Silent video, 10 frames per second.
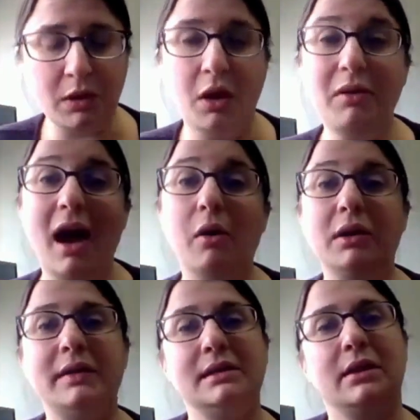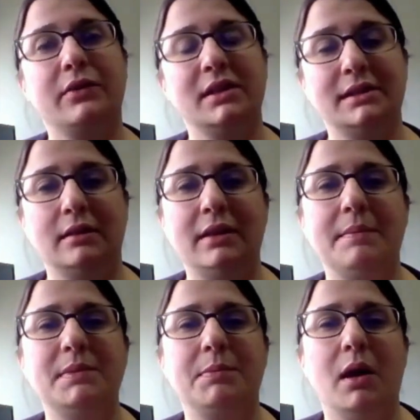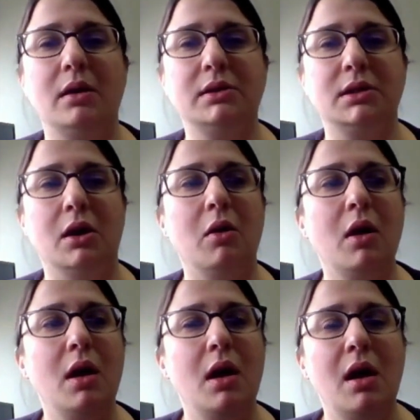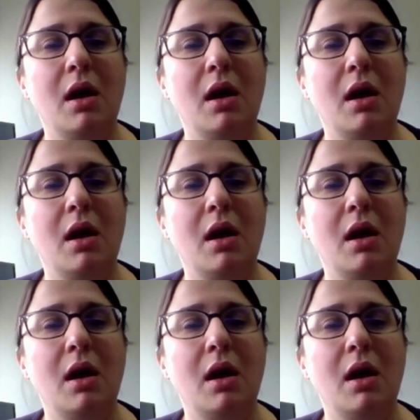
you know, not only these different cell types, but also